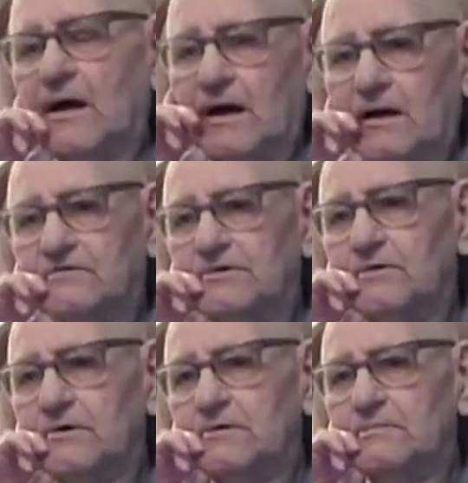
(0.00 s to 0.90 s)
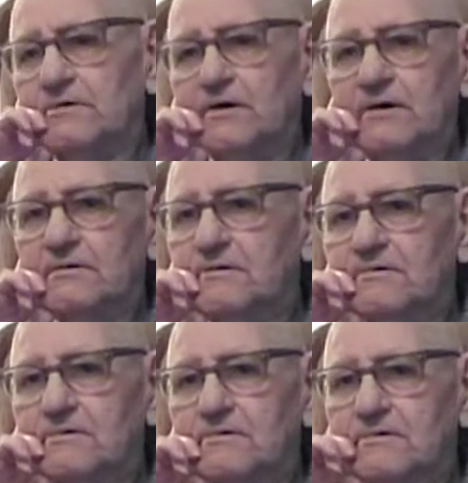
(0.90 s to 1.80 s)
I recall it, but I don't
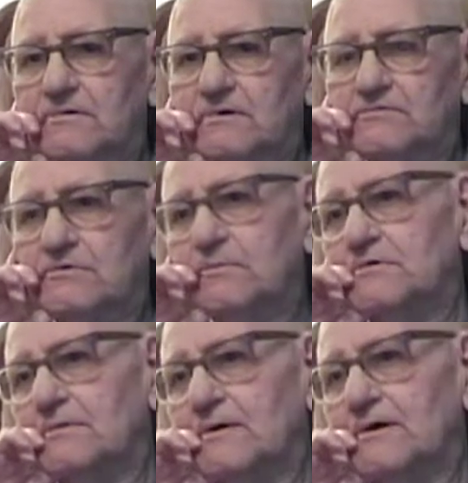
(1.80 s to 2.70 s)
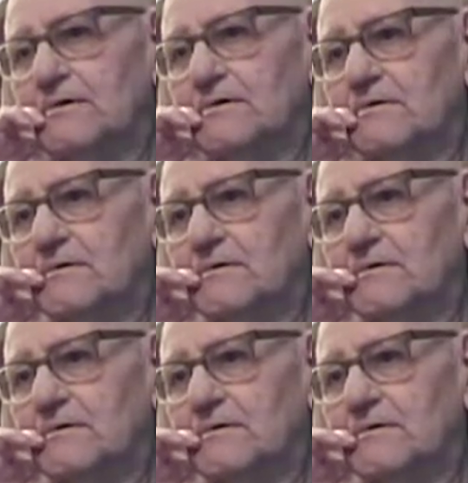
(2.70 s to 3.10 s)
know too much about it.